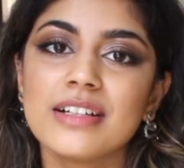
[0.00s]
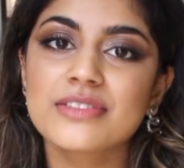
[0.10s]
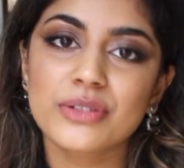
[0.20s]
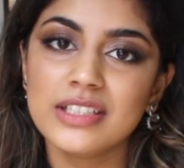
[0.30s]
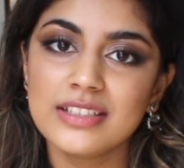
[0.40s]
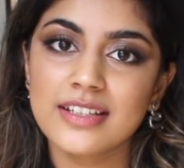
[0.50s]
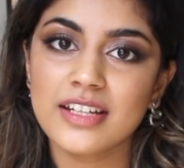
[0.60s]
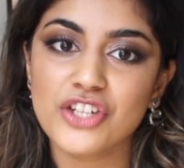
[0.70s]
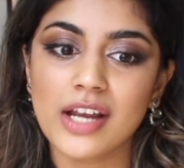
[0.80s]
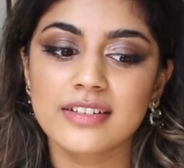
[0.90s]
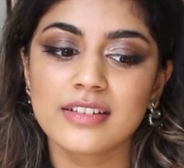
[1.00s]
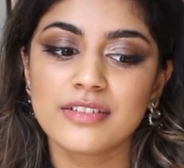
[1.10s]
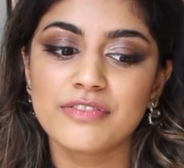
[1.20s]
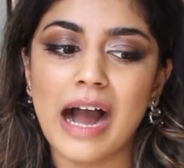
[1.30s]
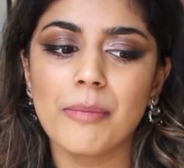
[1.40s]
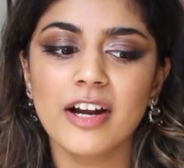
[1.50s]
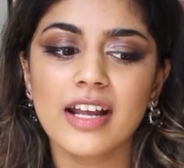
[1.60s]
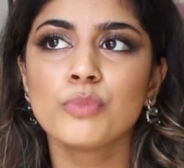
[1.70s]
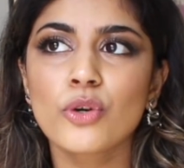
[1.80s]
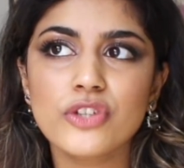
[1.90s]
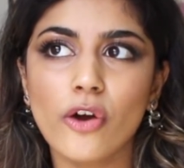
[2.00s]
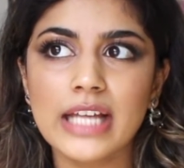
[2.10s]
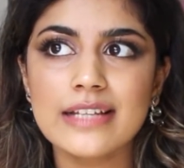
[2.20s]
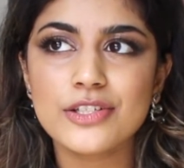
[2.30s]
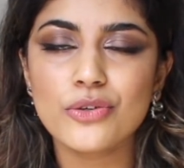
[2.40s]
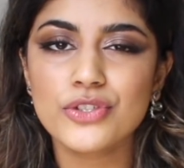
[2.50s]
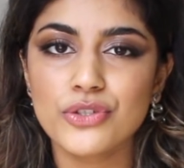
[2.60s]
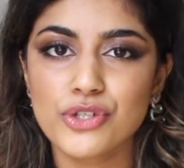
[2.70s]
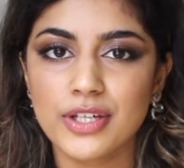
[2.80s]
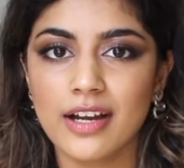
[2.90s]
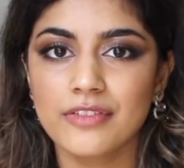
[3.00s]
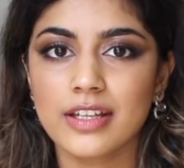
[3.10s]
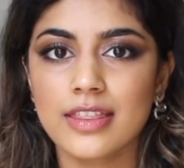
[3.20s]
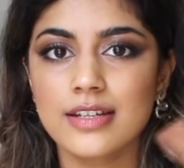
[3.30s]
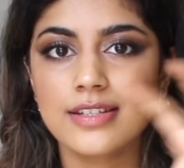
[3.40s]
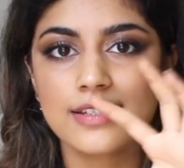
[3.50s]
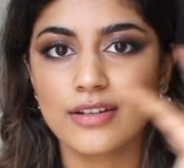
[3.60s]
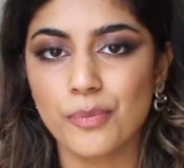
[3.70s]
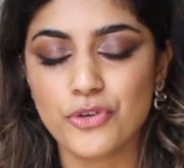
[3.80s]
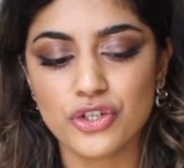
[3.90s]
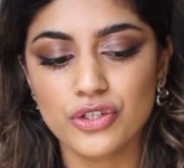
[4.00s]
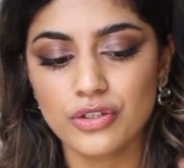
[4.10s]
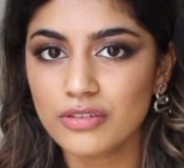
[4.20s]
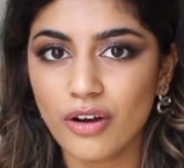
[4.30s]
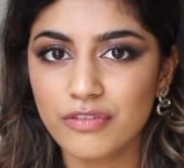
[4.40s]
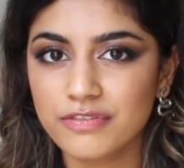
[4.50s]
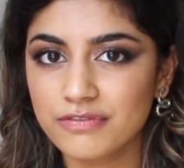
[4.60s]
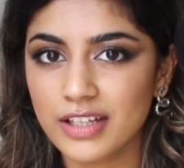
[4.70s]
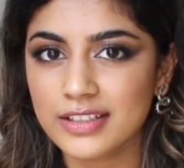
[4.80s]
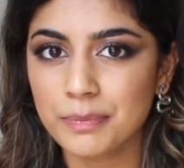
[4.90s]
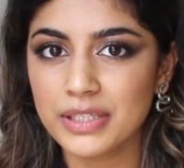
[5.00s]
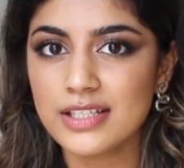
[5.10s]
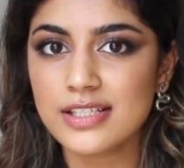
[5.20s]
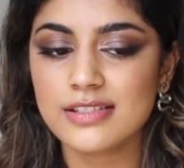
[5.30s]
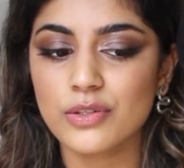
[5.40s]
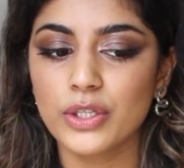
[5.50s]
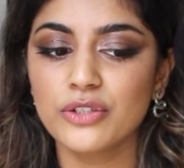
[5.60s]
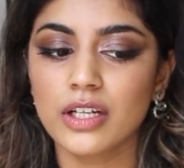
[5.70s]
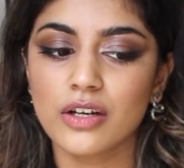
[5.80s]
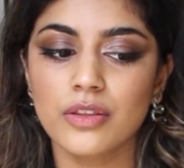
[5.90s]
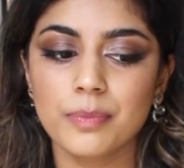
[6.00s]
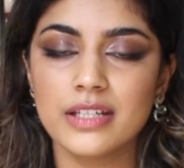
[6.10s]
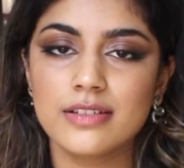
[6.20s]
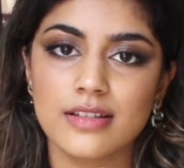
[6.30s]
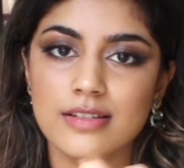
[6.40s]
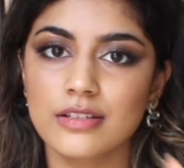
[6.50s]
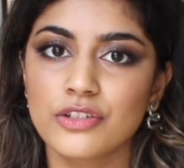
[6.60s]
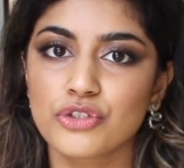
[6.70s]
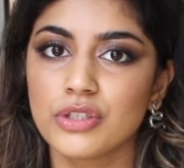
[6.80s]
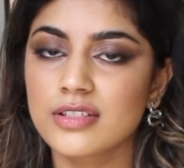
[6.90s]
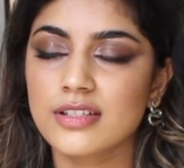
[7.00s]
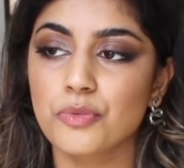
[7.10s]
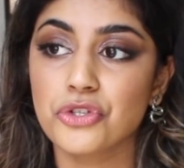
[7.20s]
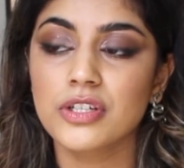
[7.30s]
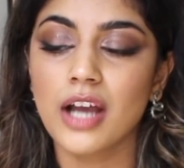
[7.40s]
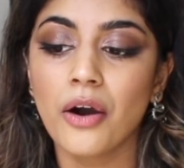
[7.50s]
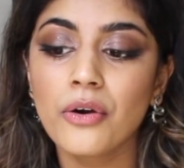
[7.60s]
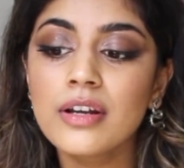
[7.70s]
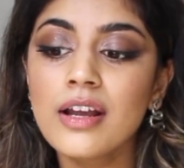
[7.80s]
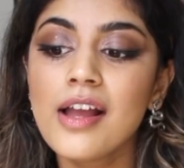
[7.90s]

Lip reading: It's really easy to check the fabric. Most online stores usually have it in the description of like the piece, so when you click on the piece, there's usually a description down.